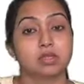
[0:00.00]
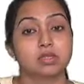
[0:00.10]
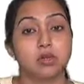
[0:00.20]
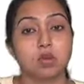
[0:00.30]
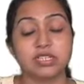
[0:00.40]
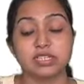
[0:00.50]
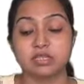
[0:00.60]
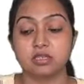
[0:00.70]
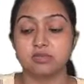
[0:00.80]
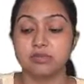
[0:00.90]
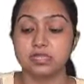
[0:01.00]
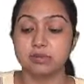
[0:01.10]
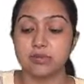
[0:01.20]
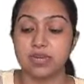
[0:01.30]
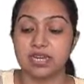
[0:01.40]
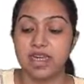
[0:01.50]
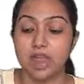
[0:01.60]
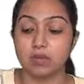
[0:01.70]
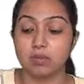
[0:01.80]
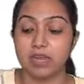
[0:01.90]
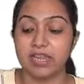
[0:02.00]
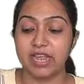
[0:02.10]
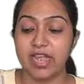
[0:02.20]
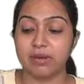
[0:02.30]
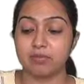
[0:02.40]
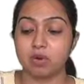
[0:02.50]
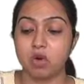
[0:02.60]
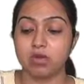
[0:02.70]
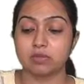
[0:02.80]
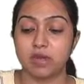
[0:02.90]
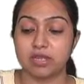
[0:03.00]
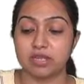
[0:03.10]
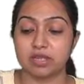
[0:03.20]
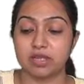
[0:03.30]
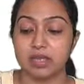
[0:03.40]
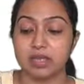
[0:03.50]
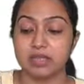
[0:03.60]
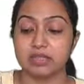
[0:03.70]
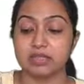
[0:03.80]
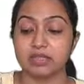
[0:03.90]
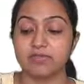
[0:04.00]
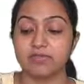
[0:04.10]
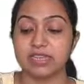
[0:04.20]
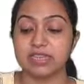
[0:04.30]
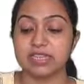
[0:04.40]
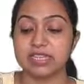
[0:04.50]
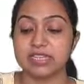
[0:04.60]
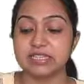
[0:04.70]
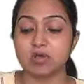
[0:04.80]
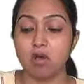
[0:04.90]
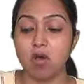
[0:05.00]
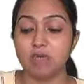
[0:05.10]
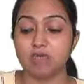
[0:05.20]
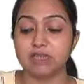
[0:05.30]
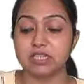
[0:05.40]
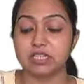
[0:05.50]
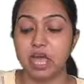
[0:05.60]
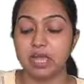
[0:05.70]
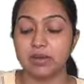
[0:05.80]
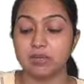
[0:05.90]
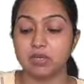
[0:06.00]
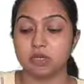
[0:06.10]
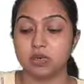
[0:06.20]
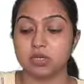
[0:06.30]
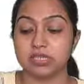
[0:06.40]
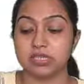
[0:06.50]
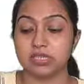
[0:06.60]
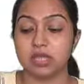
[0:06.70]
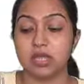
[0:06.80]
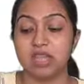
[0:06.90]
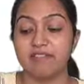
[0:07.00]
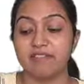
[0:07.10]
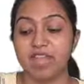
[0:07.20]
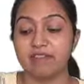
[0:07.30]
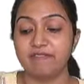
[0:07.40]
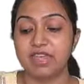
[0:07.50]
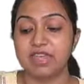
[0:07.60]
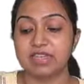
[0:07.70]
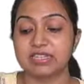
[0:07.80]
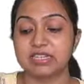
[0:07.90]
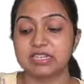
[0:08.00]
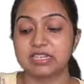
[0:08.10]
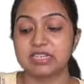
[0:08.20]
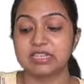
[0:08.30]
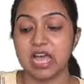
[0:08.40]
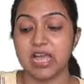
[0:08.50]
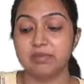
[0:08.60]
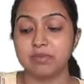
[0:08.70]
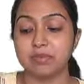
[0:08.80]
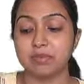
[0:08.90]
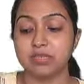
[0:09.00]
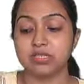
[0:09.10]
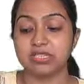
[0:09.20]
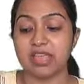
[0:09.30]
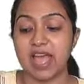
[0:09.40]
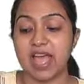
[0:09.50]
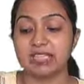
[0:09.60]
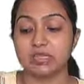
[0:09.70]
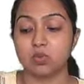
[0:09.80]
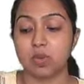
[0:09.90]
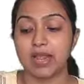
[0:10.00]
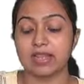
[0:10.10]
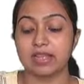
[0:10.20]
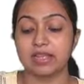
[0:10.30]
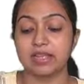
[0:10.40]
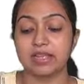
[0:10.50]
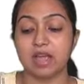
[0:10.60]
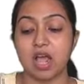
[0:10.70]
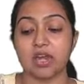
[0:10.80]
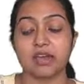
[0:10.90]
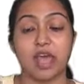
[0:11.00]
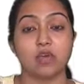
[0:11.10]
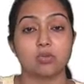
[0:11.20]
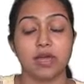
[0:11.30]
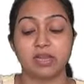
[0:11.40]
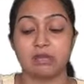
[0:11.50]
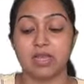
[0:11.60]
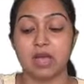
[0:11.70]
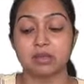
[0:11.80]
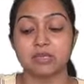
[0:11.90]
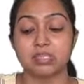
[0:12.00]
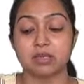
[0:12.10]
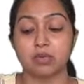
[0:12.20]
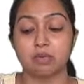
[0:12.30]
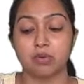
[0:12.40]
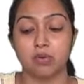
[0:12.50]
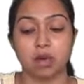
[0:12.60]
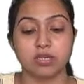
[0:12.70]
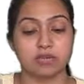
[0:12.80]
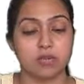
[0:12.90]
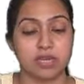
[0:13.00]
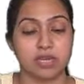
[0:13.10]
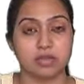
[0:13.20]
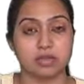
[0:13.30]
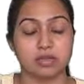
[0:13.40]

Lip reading: So what is the difference between narrow money and broad money? The difference is of time deposit. When we consider time deposit as well, our narrow money becomes broad money.